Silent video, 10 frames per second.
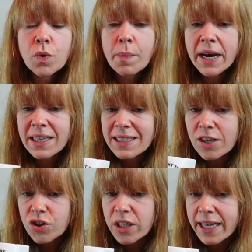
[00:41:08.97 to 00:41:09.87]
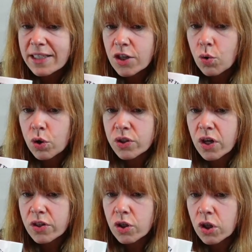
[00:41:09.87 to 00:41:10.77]
Rebecca says she likes the
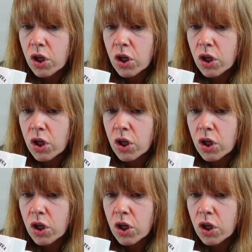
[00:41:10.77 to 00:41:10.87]
horizontal